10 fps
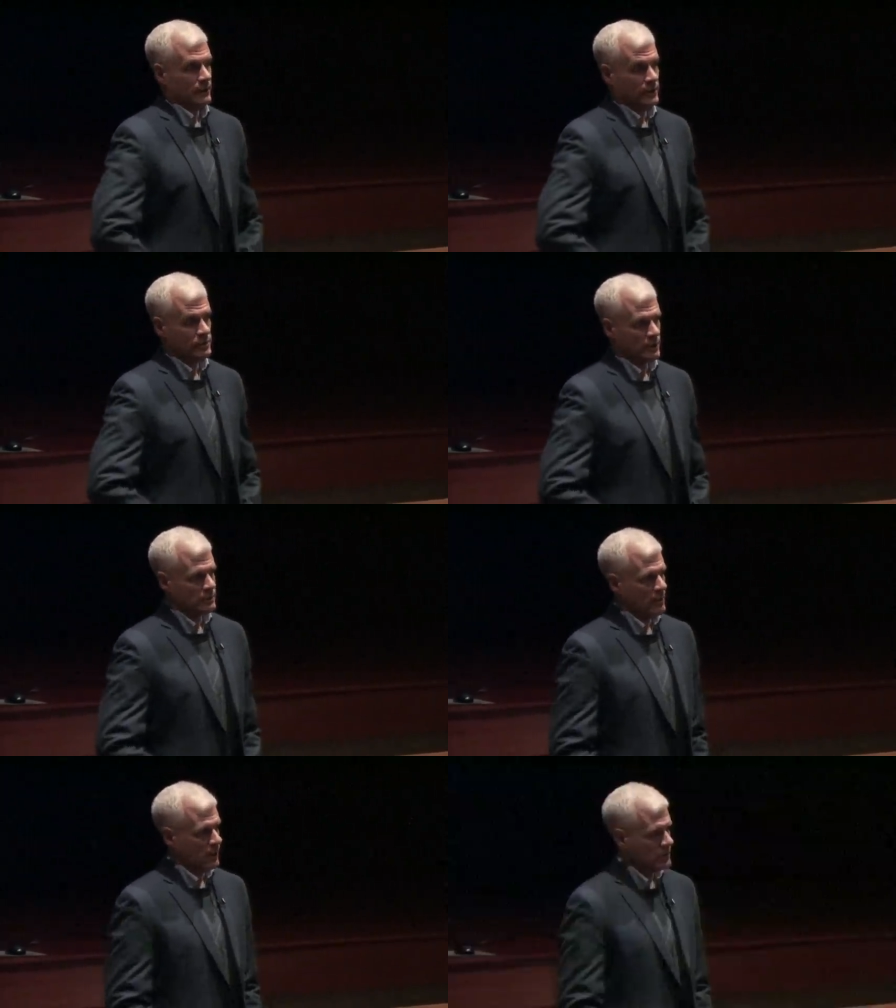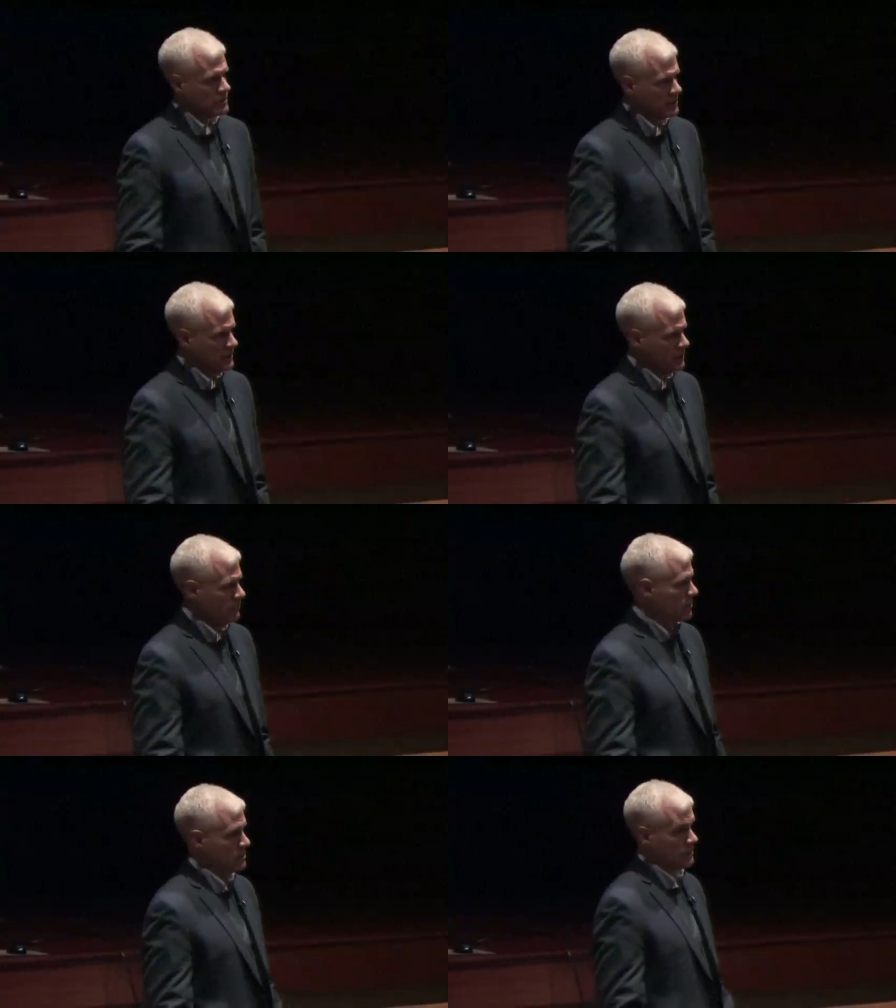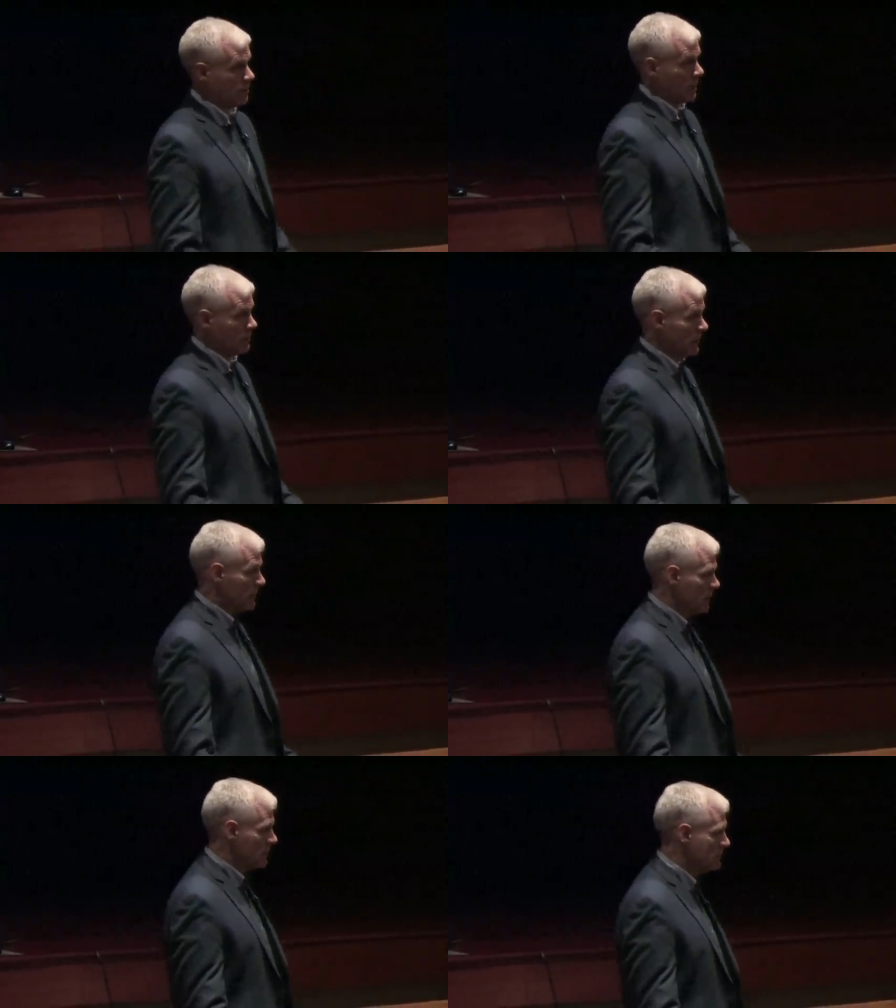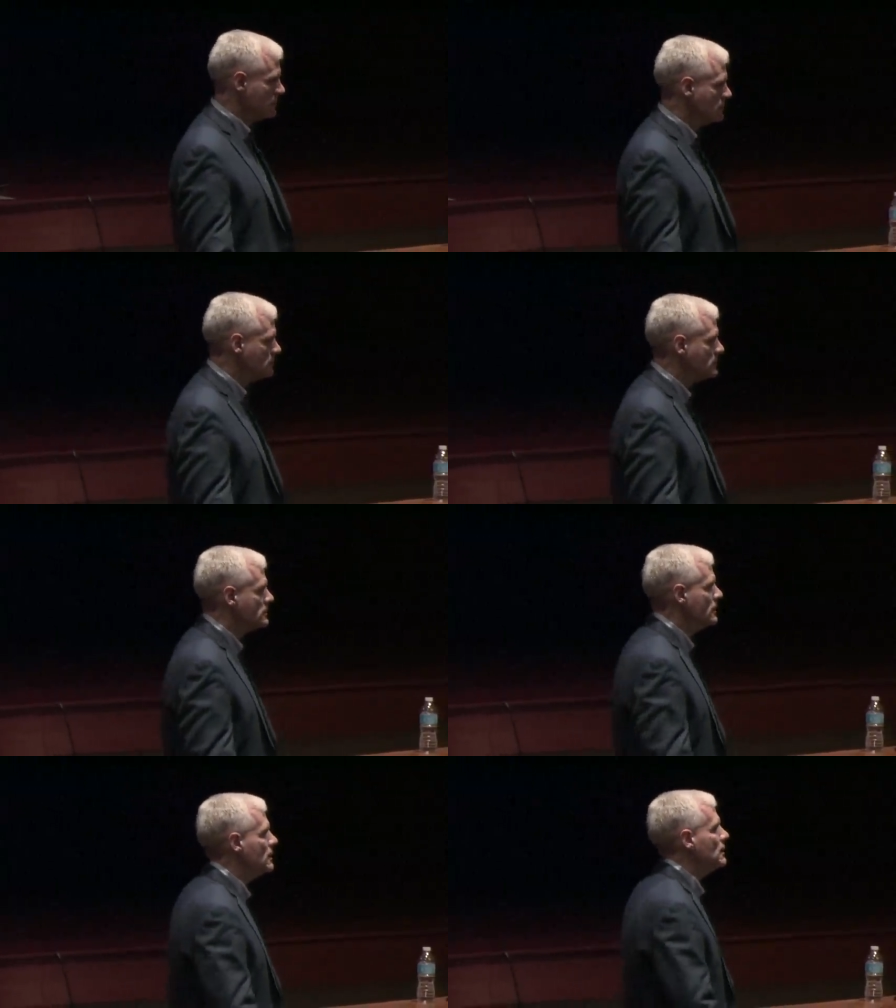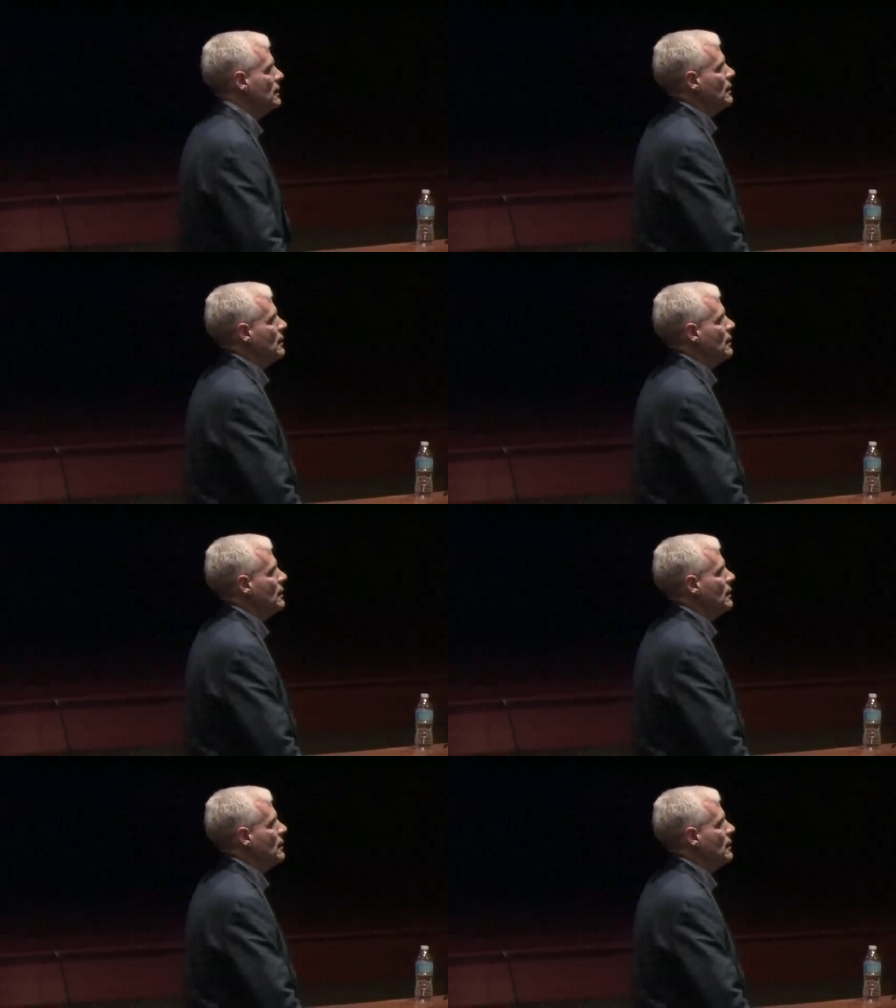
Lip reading: indirect democracy versus a republic, okay?